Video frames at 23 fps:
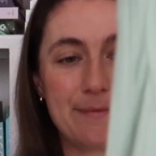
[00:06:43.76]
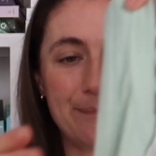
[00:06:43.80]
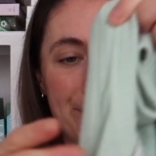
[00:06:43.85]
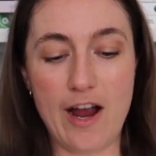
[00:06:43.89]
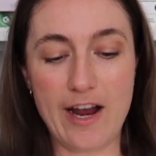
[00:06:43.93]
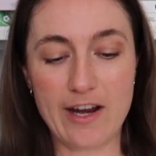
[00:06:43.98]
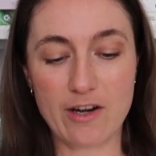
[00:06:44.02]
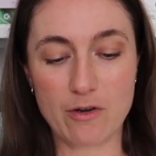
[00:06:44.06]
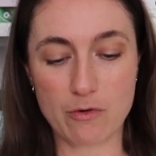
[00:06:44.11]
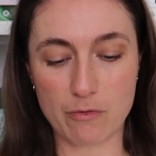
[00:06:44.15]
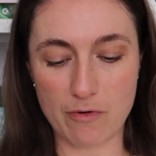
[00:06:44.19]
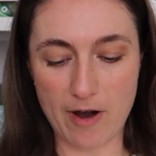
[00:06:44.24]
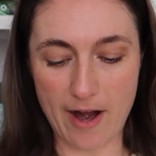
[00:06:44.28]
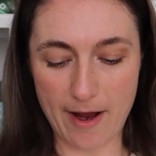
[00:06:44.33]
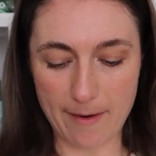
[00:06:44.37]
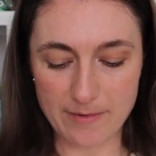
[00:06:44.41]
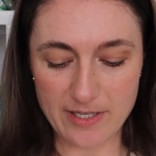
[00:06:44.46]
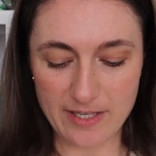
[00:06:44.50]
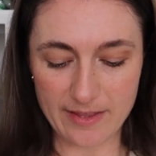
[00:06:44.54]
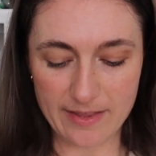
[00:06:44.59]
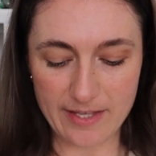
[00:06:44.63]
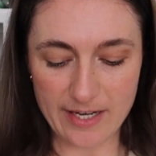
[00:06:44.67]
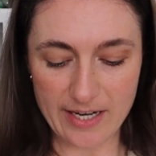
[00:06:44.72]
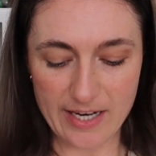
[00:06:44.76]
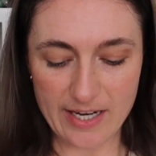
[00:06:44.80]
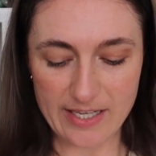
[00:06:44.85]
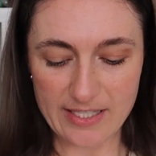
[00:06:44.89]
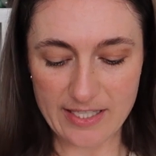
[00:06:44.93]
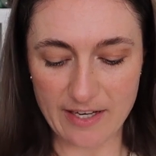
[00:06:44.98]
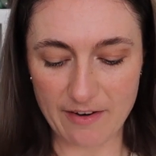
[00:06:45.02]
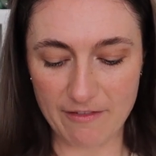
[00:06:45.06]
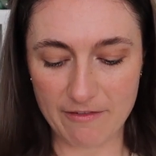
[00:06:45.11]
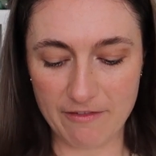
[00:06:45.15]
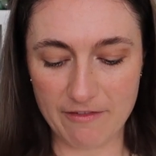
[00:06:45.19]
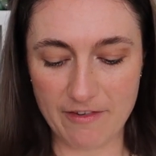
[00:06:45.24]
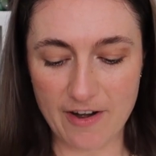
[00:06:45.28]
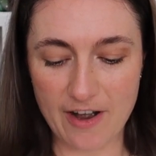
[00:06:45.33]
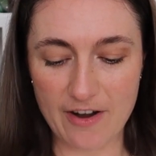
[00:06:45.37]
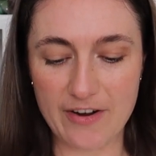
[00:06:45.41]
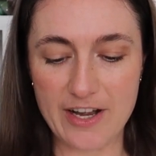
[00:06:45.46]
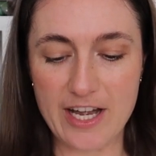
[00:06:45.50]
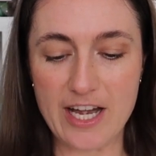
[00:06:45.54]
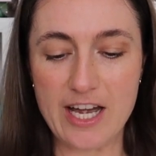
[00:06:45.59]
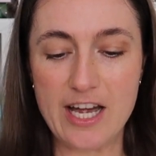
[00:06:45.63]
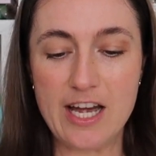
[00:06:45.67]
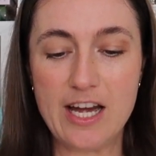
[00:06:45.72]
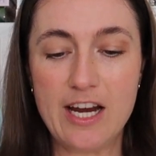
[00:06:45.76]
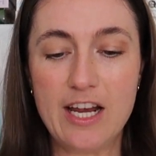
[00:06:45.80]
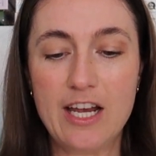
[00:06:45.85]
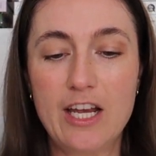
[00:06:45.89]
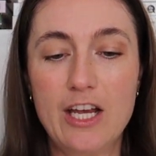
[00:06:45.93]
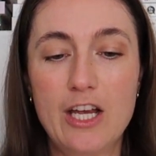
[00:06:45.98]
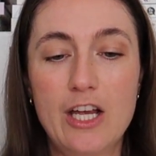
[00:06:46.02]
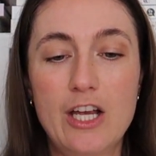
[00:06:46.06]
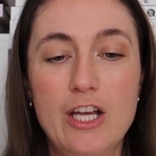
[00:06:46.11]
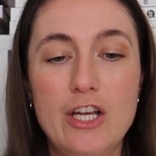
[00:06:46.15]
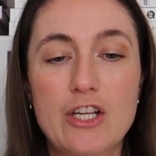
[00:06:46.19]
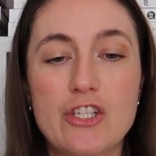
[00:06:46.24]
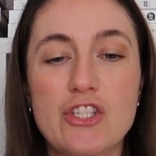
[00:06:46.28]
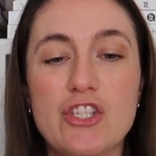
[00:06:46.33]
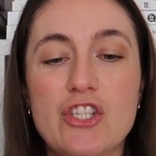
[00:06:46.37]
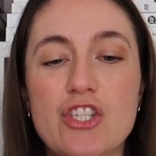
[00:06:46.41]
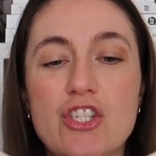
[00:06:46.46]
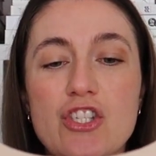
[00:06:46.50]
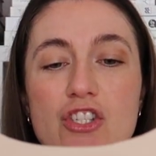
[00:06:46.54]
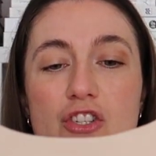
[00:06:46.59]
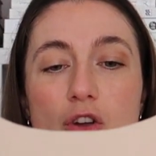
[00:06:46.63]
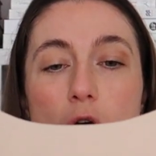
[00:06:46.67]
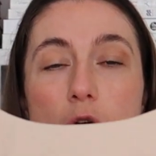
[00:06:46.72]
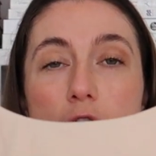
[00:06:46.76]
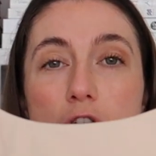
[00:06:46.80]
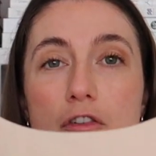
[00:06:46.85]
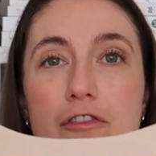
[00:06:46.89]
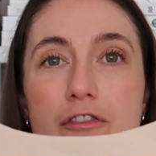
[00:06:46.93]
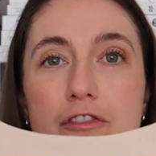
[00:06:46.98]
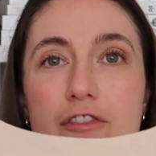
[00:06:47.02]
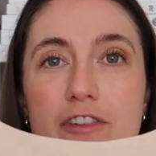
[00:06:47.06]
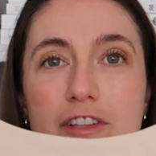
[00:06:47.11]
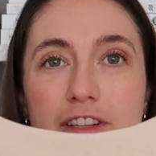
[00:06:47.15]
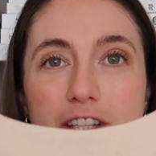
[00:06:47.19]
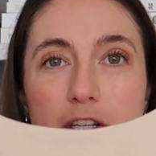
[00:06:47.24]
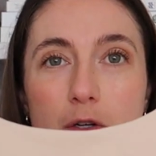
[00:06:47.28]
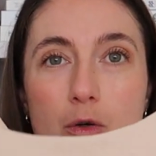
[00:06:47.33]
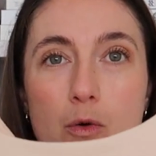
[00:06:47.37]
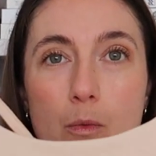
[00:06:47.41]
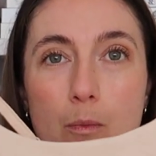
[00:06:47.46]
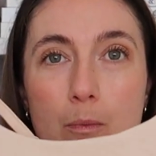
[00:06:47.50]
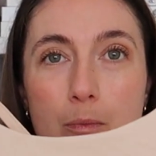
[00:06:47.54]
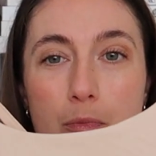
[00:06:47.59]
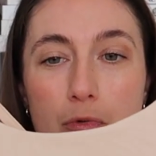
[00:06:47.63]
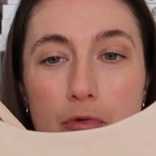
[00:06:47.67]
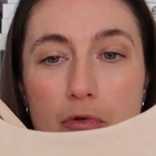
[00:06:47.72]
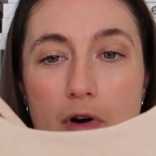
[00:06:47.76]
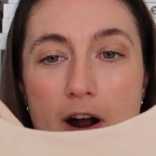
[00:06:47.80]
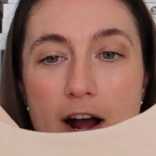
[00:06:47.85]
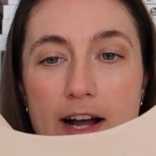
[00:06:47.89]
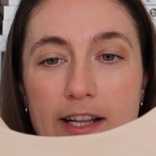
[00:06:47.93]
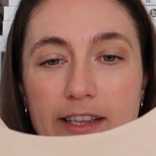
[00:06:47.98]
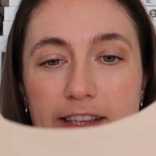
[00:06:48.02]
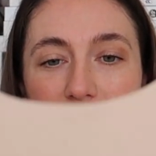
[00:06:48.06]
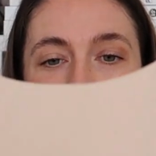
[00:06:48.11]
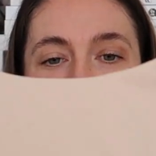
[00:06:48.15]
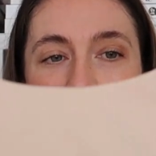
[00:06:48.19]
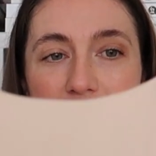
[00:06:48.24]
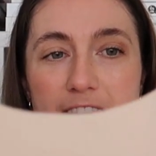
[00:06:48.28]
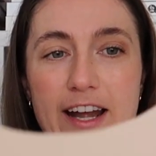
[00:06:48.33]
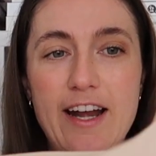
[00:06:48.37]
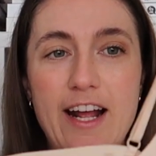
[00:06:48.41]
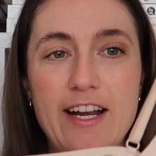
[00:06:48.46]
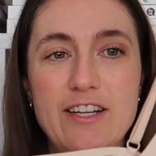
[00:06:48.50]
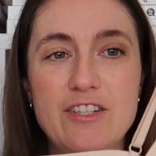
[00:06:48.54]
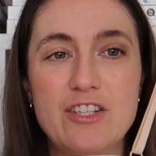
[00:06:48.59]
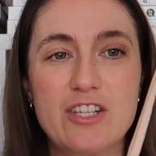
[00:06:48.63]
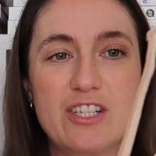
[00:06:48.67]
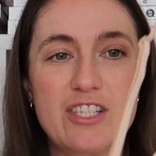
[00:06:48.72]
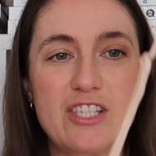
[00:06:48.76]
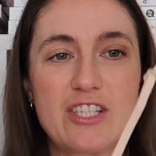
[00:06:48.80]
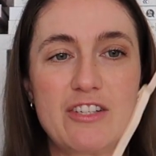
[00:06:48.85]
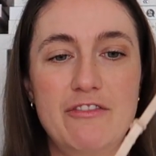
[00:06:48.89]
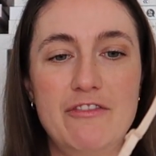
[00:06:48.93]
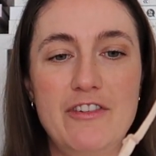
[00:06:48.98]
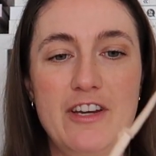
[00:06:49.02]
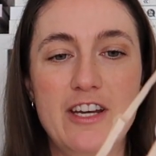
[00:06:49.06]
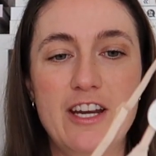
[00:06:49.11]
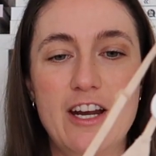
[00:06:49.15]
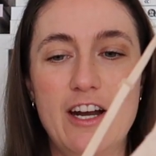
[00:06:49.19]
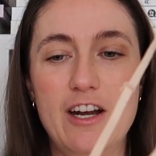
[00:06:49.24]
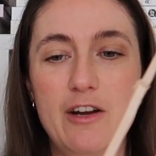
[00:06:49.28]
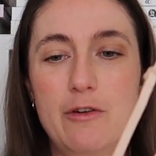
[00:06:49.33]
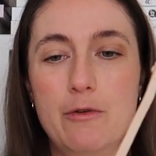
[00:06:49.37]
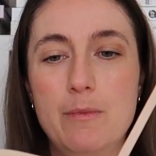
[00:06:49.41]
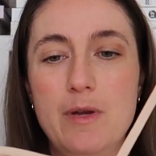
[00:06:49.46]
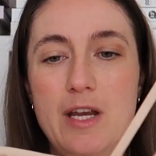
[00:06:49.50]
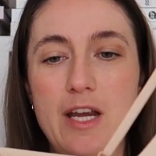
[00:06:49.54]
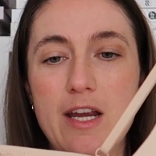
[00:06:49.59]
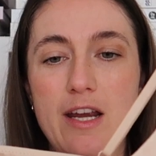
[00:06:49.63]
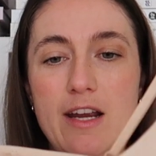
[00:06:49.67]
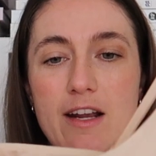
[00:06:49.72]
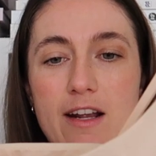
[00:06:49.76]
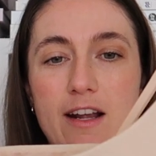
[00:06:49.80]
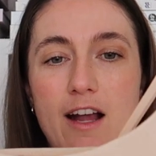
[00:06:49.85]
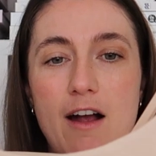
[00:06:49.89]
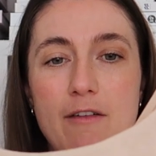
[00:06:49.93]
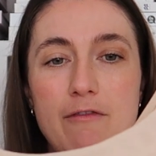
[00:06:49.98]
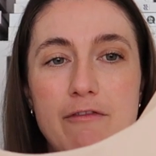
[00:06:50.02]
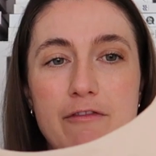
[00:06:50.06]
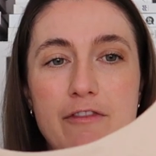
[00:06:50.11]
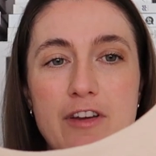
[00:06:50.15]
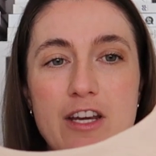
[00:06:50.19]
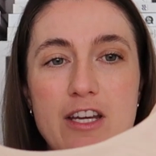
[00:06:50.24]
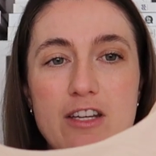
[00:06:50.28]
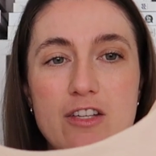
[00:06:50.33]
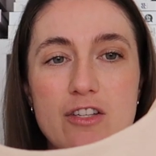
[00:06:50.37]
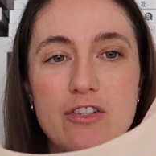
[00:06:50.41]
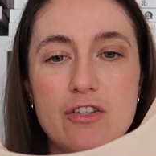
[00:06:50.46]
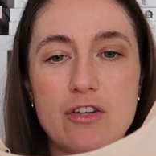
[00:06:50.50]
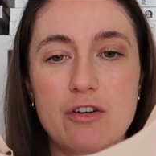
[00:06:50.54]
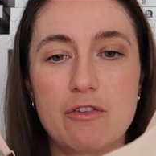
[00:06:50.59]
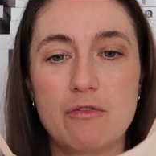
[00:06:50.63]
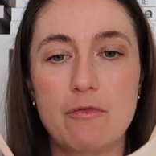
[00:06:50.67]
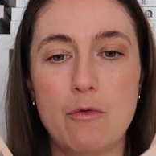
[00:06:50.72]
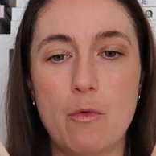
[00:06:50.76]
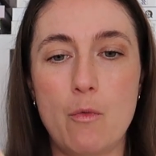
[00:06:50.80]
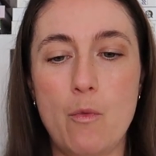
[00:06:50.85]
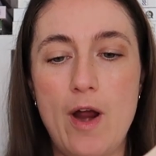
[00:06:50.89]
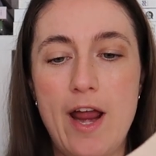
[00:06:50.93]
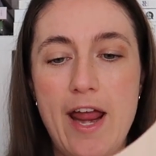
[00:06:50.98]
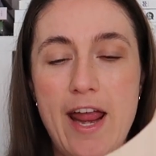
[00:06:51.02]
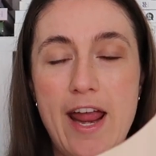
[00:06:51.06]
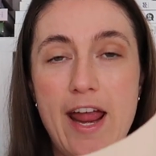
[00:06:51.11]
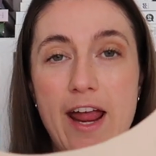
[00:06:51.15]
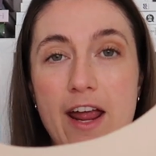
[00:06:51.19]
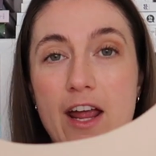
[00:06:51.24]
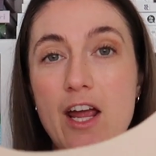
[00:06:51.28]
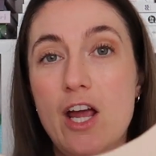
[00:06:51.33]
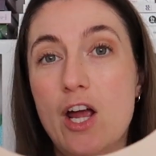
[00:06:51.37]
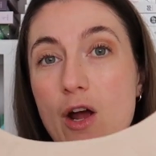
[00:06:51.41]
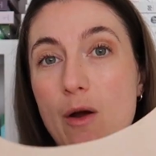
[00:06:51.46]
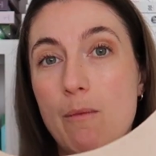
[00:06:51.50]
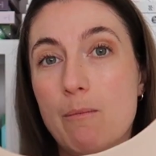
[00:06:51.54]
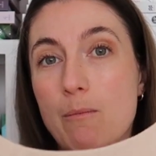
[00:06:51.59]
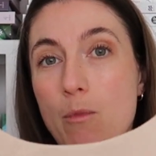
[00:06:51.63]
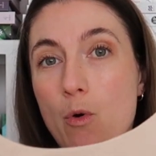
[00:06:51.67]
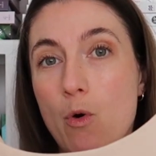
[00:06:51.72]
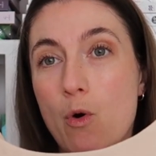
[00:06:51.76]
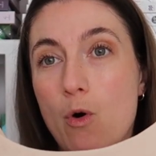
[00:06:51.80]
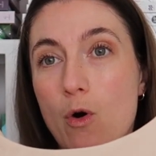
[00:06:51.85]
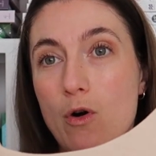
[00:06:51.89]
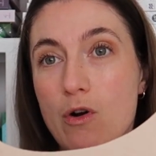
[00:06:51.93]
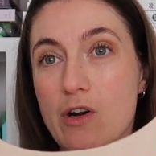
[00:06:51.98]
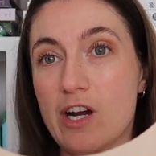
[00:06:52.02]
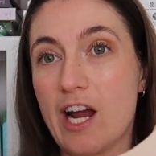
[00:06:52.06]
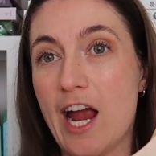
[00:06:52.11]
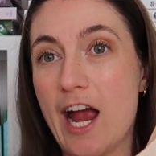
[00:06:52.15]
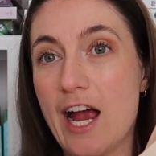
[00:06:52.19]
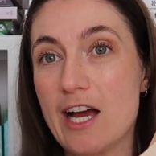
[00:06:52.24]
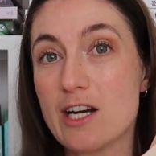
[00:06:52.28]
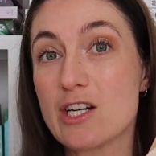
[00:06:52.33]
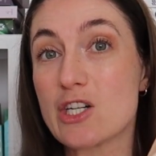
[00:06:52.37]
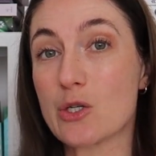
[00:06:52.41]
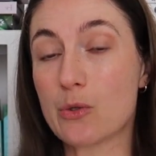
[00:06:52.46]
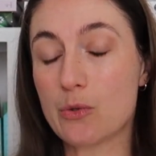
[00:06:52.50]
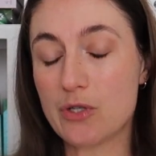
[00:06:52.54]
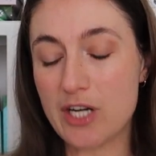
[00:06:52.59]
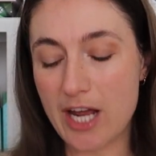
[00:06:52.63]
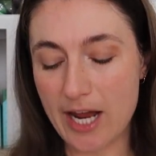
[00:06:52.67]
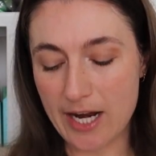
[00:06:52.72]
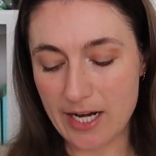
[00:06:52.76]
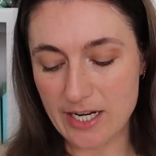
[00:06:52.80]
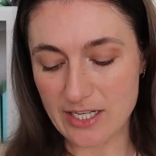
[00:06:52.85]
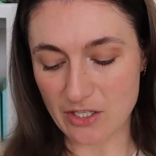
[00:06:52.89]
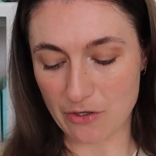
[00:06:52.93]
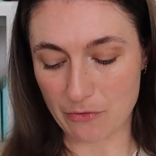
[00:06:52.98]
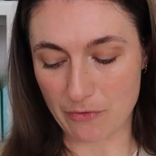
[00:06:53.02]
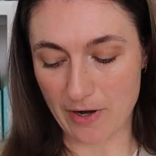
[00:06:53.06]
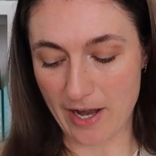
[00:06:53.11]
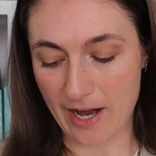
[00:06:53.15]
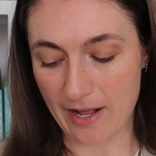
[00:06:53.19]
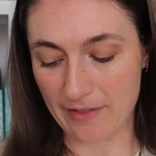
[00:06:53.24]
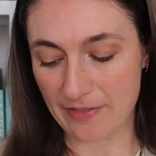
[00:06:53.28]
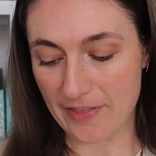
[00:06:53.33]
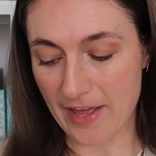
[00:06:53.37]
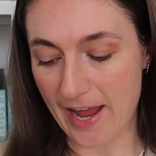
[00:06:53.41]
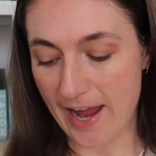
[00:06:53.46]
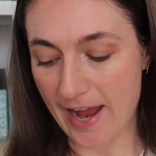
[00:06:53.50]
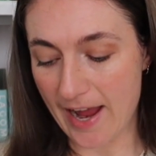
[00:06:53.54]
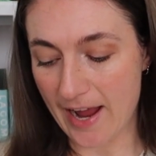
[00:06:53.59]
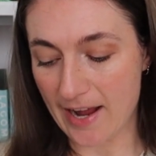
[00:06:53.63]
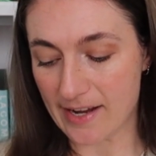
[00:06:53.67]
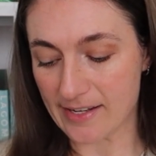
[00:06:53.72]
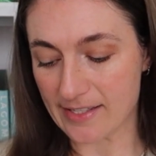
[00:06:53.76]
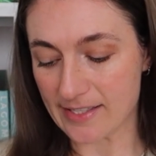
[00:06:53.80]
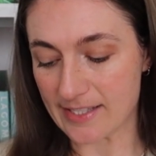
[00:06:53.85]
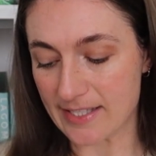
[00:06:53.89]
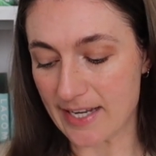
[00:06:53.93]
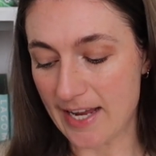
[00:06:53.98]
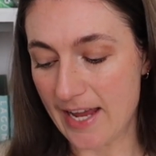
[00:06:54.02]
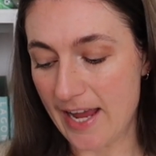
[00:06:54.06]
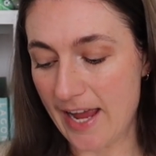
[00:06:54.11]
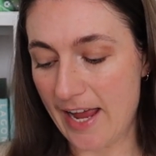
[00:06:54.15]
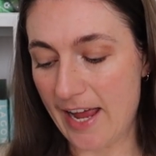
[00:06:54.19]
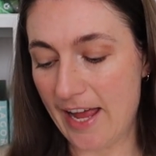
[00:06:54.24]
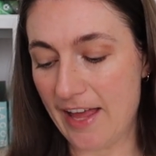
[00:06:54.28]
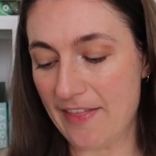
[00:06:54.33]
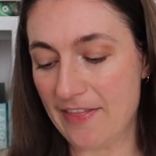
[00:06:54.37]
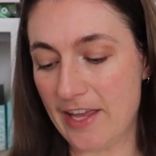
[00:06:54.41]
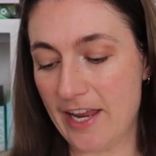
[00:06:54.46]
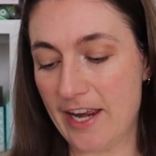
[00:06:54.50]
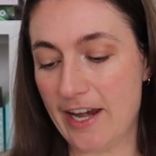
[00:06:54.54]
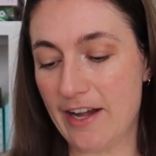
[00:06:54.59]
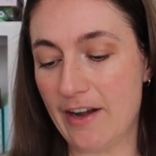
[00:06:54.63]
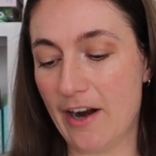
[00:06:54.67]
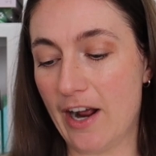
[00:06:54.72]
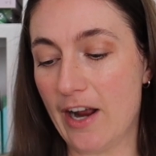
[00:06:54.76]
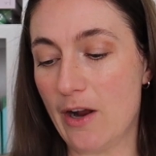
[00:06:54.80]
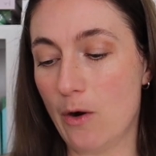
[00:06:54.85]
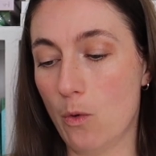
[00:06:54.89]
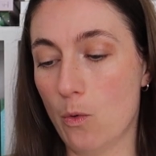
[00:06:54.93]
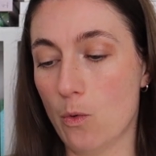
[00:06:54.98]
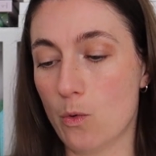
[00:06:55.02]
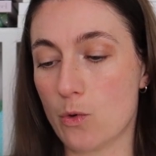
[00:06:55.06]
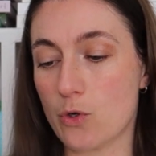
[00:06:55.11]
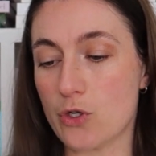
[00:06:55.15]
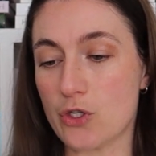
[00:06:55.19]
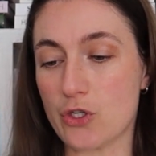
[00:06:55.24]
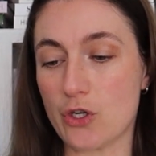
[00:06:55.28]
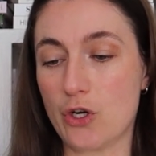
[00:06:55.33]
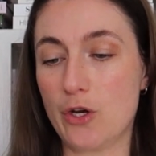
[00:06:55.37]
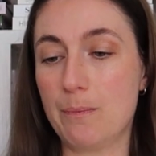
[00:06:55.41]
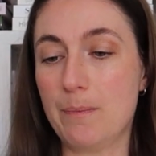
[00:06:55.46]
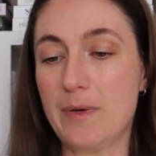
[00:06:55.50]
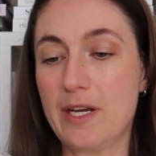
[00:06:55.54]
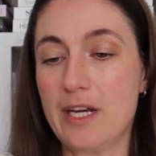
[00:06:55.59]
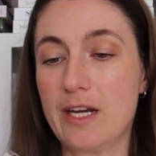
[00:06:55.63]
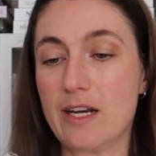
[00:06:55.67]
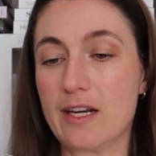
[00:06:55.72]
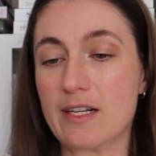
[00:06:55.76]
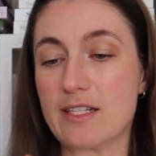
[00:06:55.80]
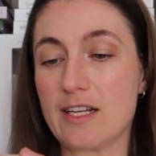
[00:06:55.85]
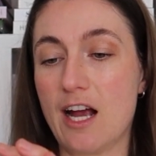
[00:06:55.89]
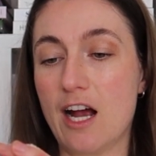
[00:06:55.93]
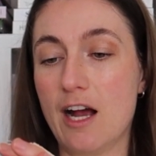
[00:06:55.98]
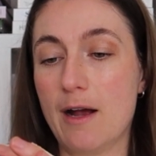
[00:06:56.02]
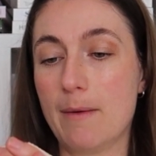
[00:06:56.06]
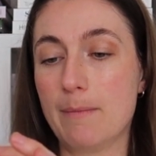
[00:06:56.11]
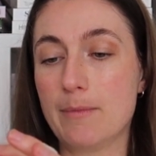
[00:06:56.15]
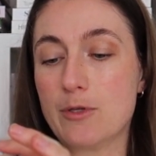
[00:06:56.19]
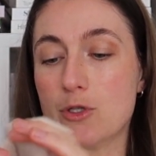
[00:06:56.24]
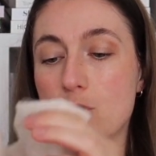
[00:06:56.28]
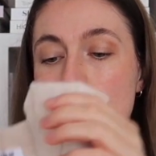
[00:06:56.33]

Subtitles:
I grabbed this very soft little bralette. I just figure it will be comfy to sort of wear more on casual days around the house. And then I also picked up